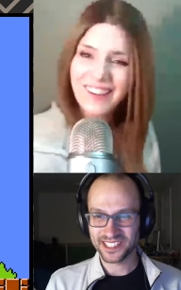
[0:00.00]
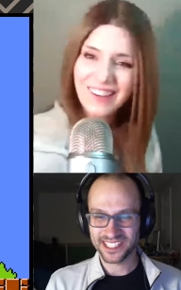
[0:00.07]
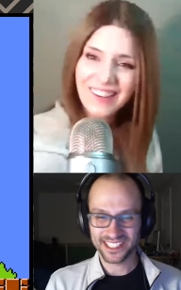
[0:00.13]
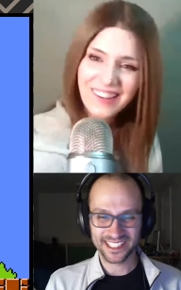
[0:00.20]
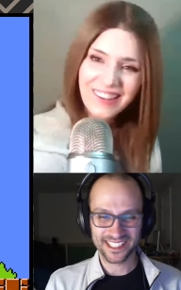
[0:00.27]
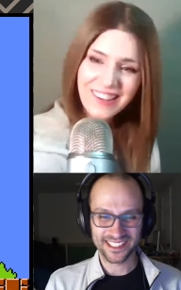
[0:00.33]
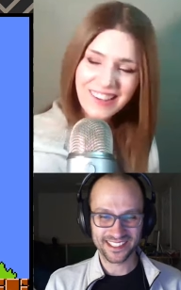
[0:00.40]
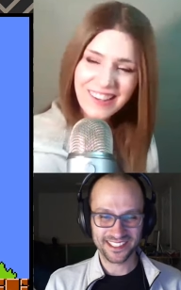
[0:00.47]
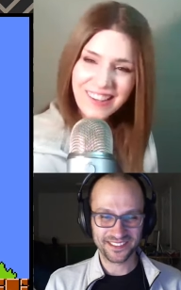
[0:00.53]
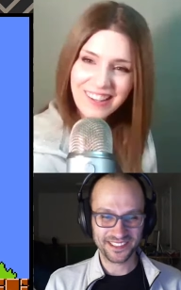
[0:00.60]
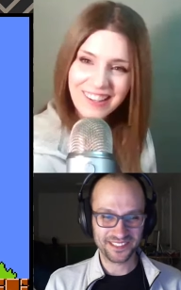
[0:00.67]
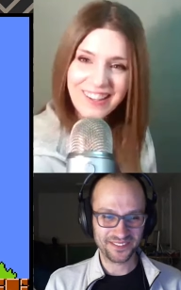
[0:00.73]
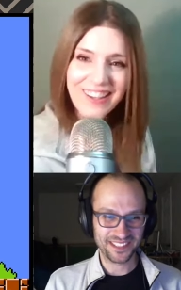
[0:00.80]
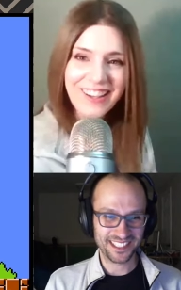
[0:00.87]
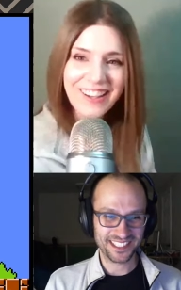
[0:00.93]
Speaker 1: freaking out.
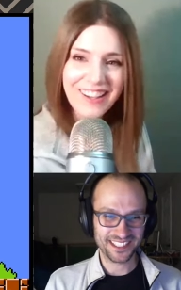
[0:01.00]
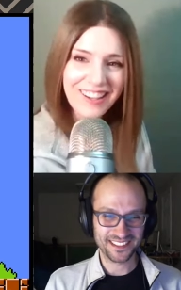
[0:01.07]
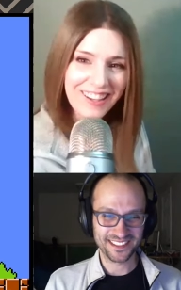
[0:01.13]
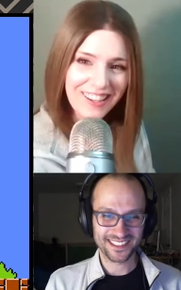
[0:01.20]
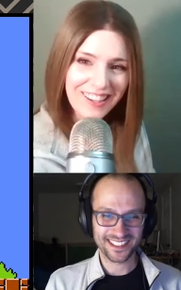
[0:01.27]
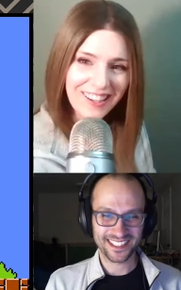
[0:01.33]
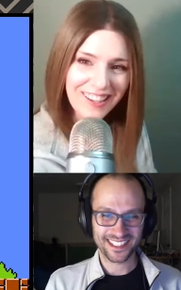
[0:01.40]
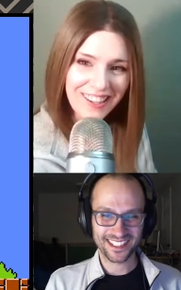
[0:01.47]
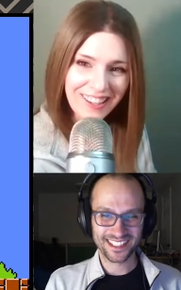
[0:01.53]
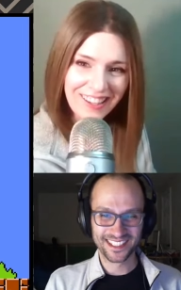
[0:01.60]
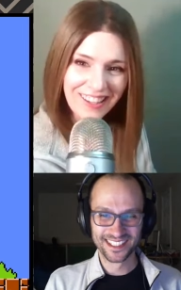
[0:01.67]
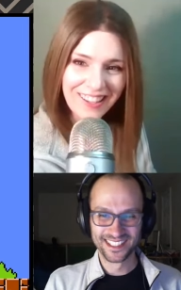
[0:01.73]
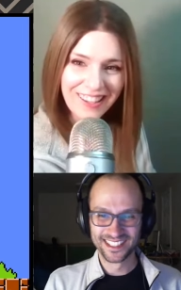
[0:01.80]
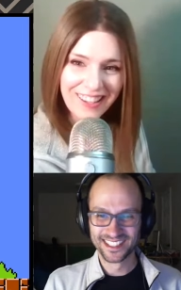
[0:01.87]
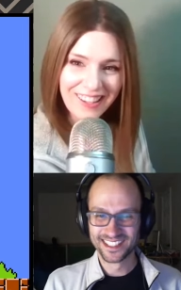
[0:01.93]
It wasn't because she was
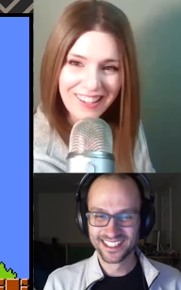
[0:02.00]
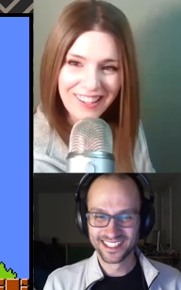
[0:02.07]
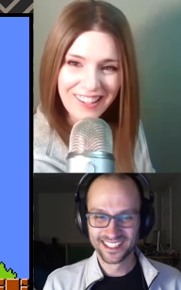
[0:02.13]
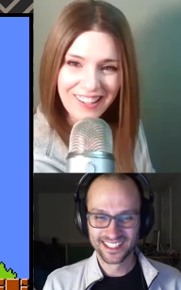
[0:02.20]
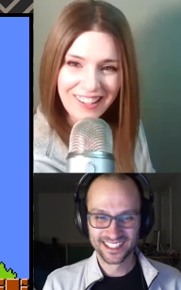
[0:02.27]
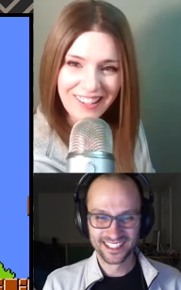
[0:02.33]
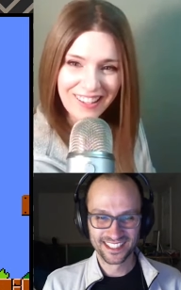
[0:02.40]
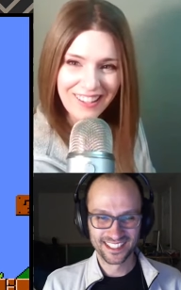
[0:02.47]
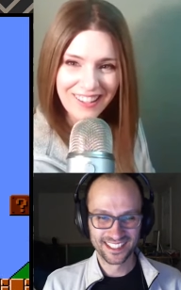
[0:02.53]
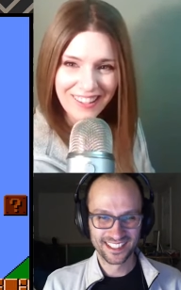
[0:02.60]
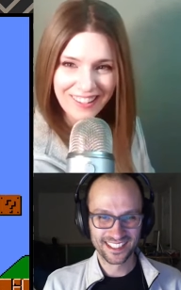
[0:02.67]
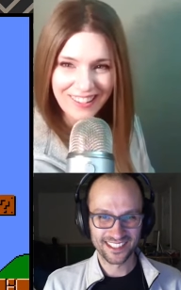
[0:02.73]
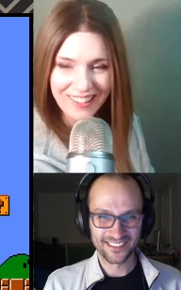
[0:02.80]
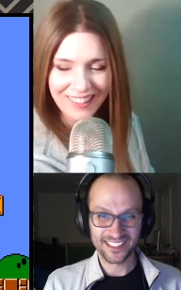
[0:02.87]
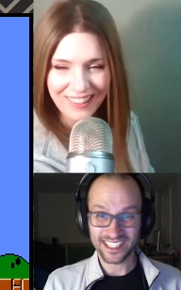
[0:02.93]
tall.
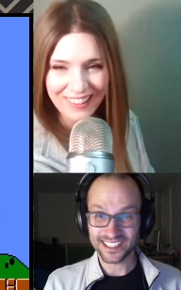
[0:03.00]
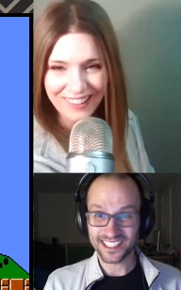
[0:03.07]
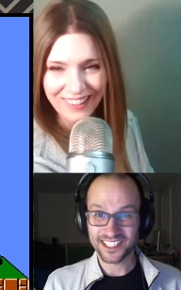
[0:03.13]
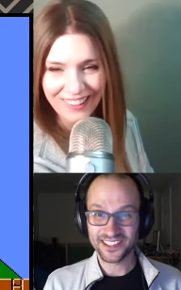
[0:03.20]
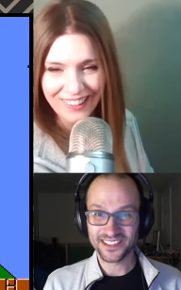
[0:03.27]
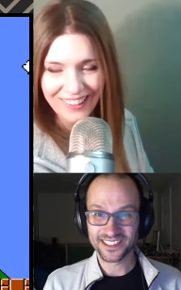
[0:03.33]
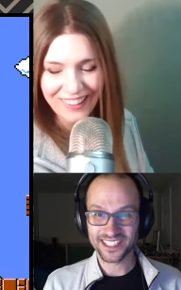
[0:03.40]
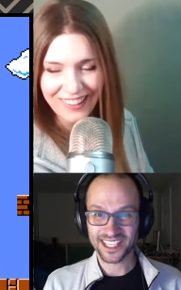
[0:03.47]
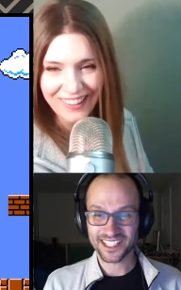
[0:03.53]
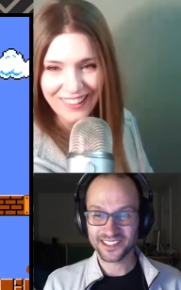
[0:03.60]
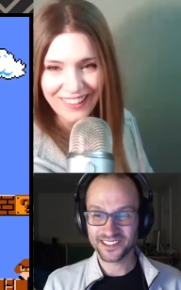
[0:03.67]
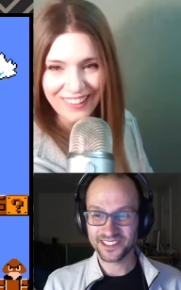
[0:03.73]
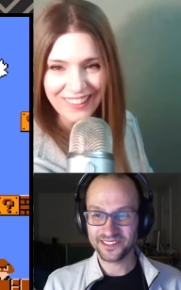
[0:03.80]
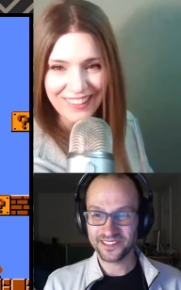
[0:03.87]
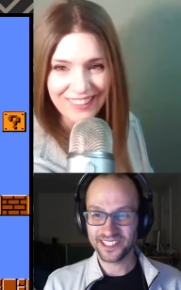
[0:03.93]
well, yes, I know
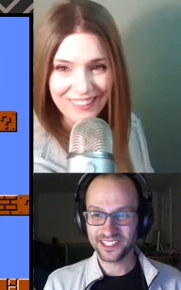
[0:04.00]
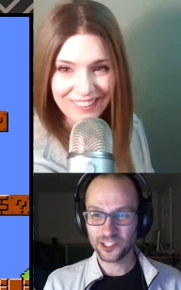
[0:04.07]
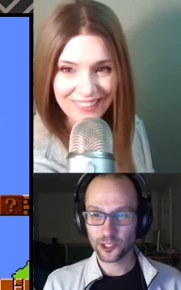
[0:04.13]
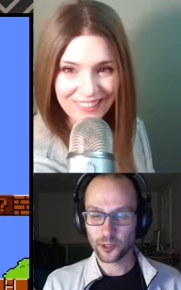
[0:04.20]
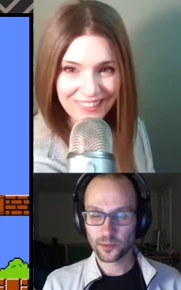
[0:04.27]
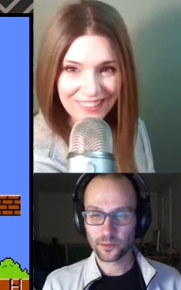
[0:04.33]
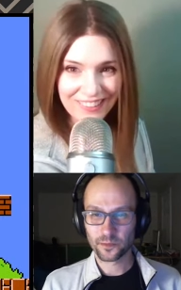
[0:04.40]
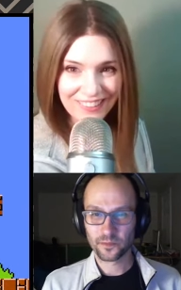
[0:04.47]
exactly what you mean.